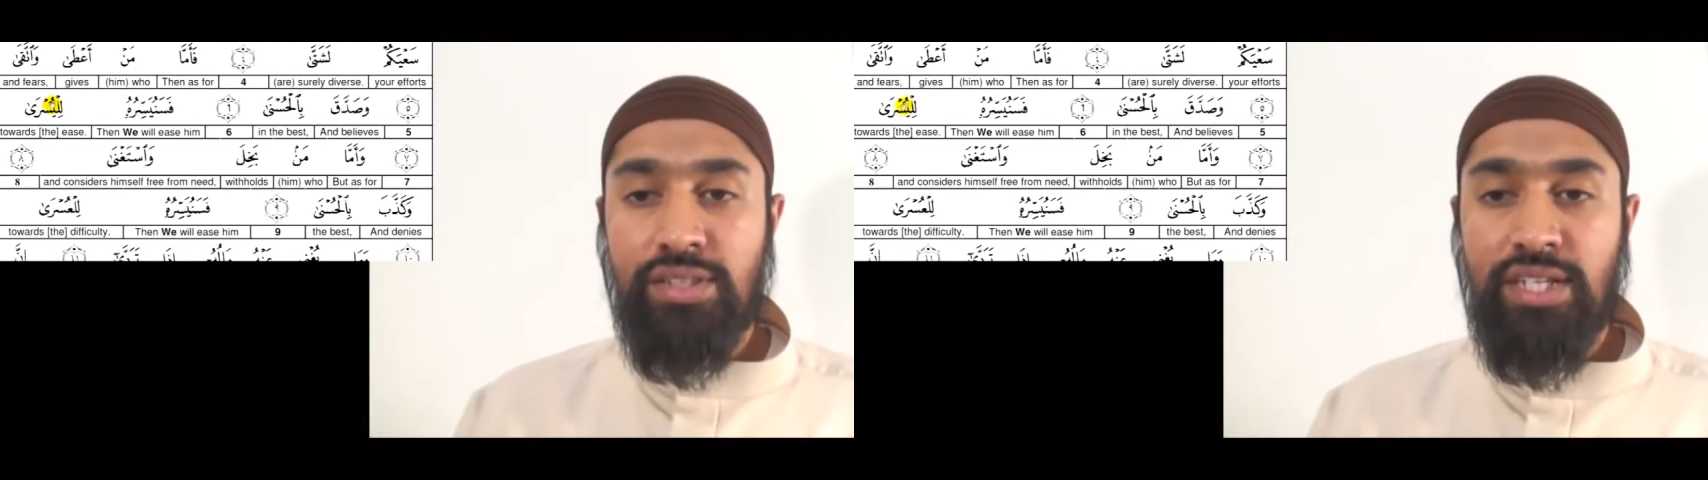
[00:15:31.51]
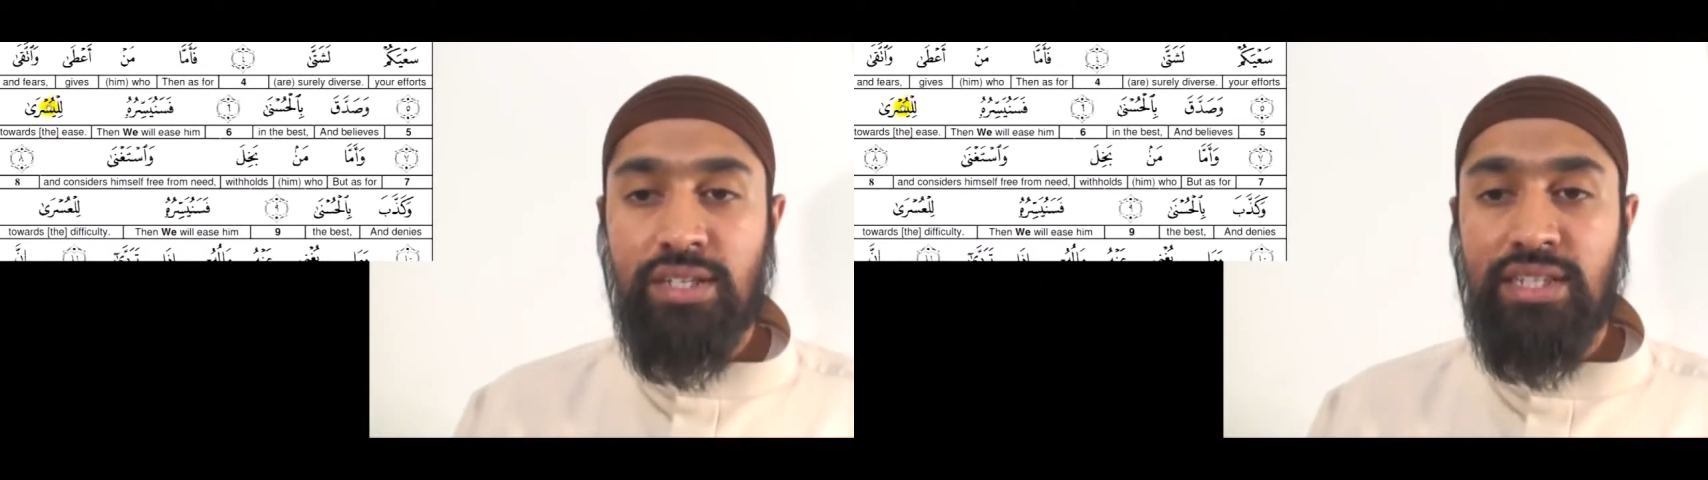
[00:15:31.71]

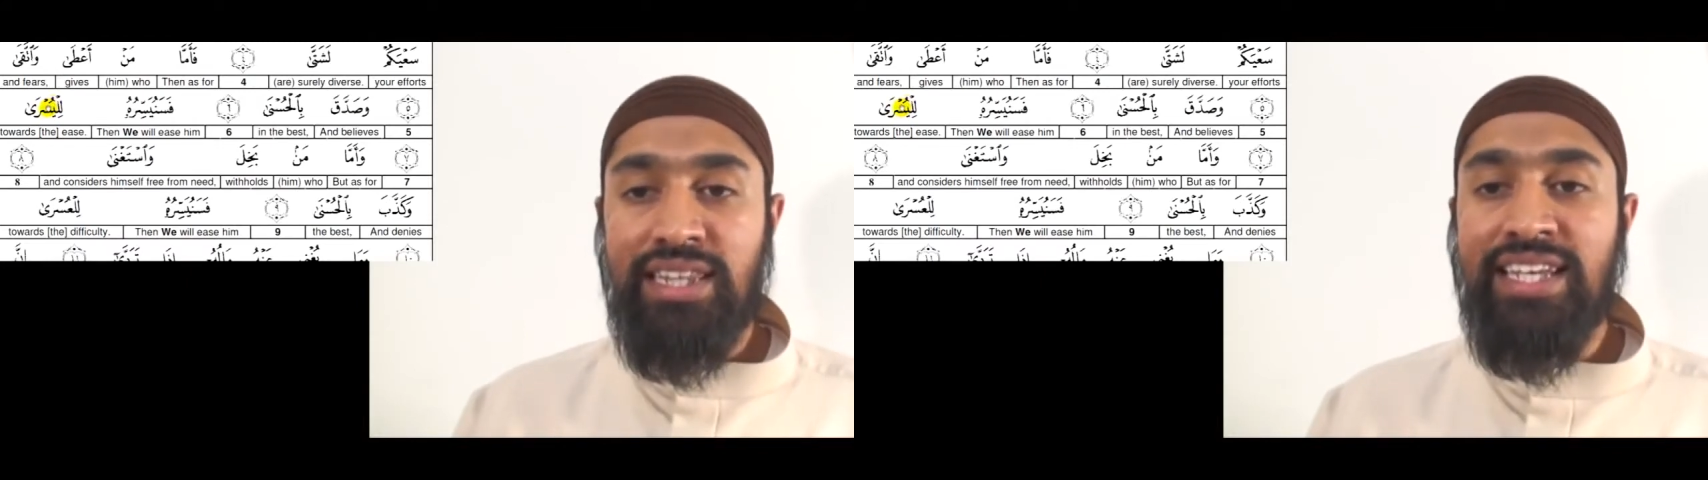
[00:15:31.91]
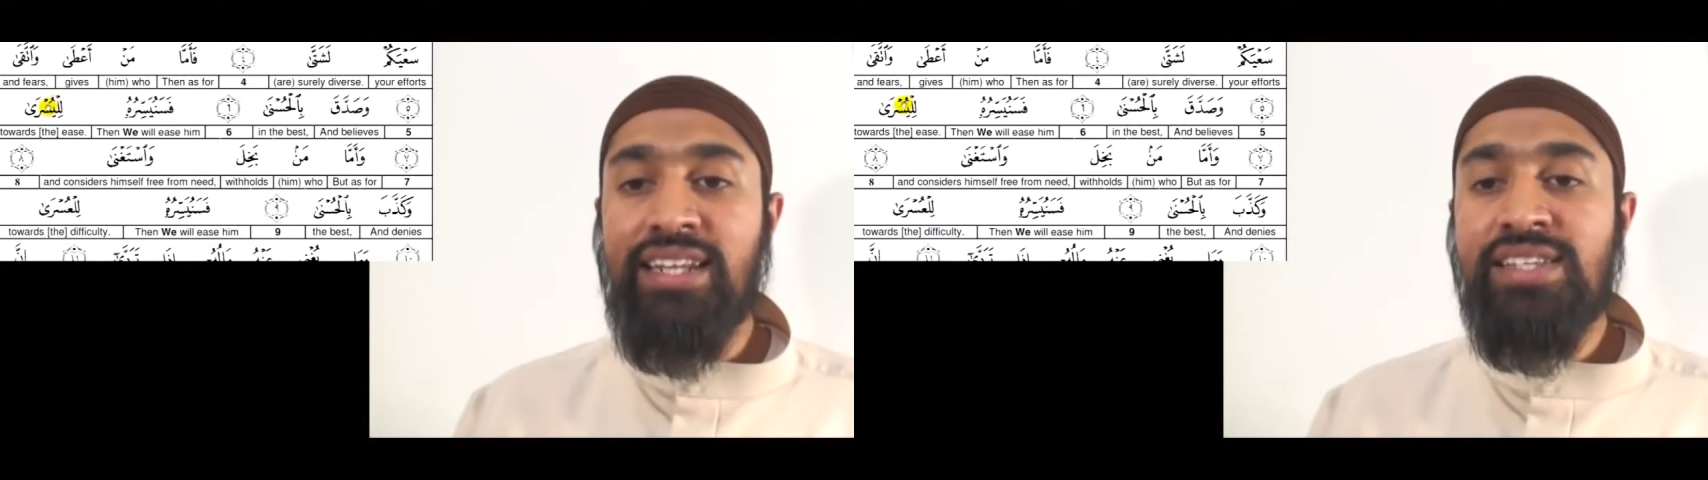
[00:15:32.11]
the
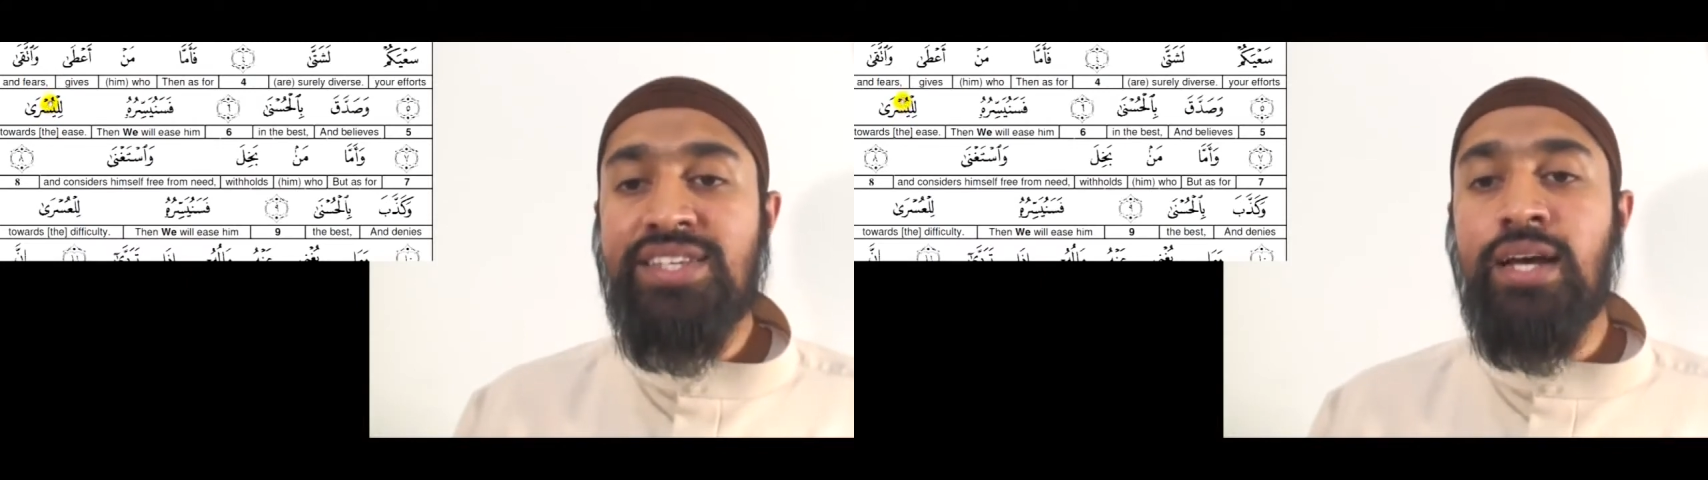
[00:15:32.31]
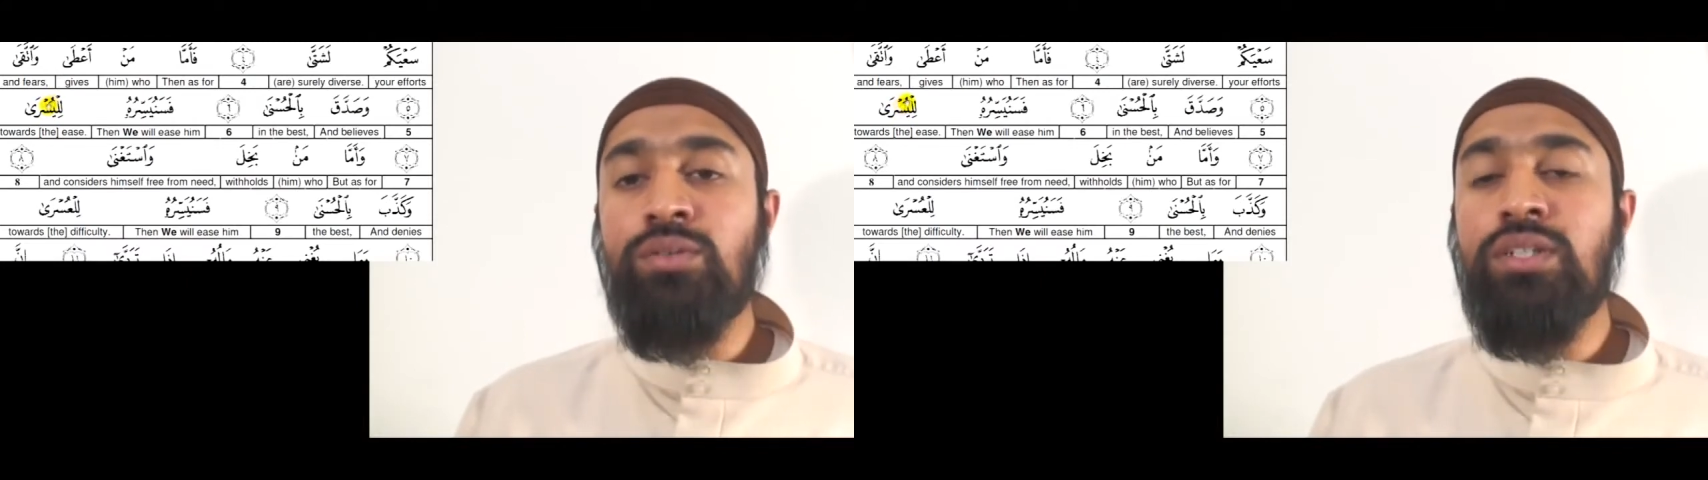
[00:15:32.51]
lil
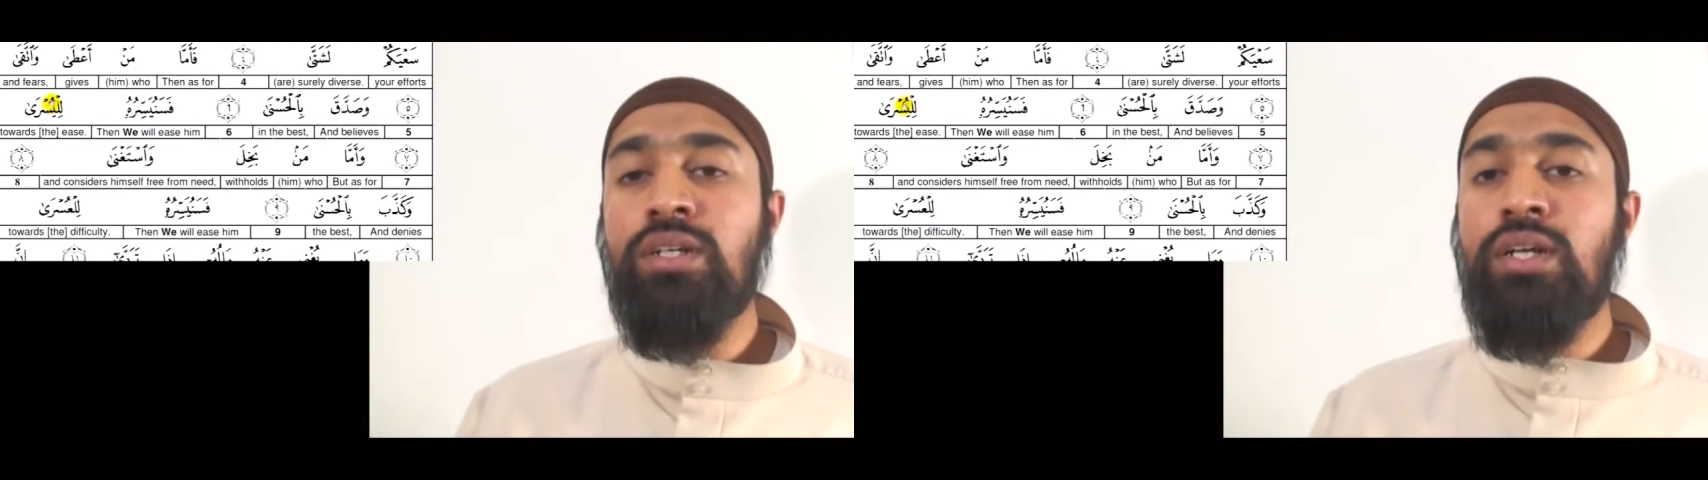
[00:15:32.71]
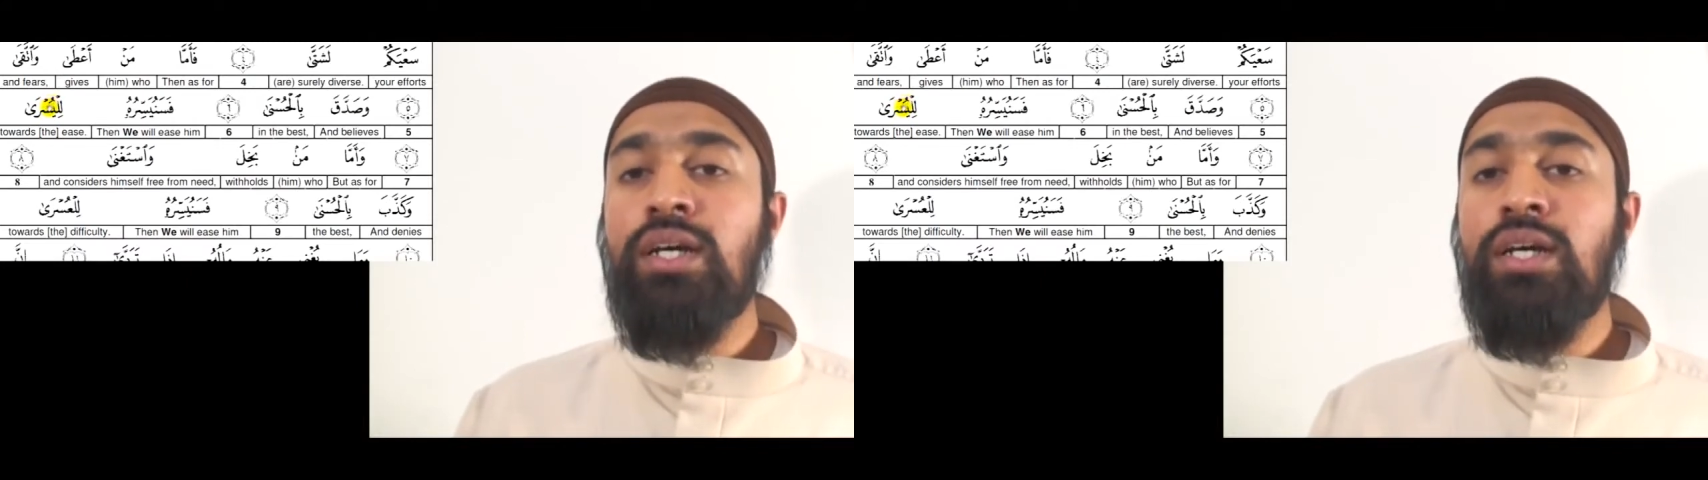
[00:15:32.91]
sound.